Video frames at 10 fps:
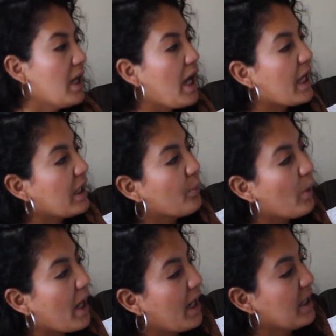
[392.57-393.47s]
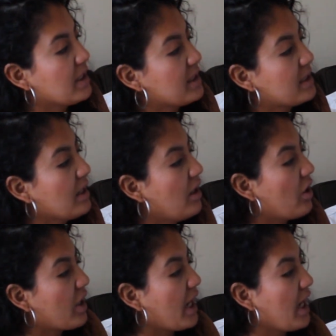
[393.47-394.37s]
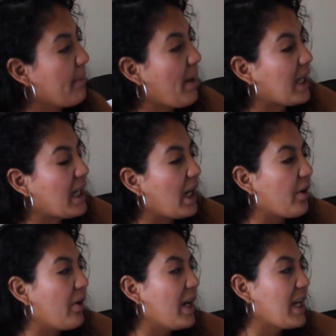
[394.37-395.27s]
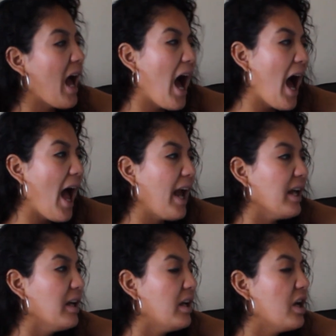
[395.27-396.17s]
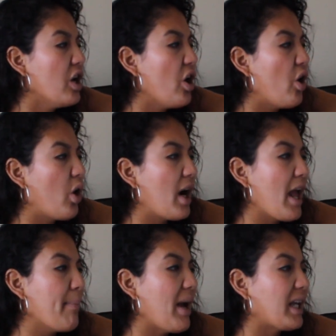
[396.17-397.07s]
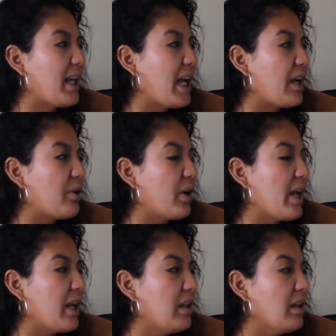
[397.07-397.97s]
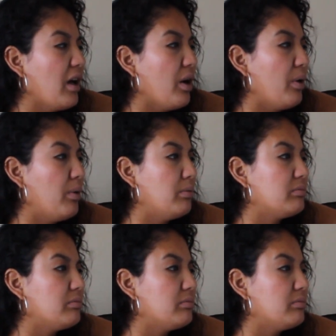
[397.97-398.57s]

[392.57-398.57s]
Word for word: anyways okay am I carrying high or am I carrying low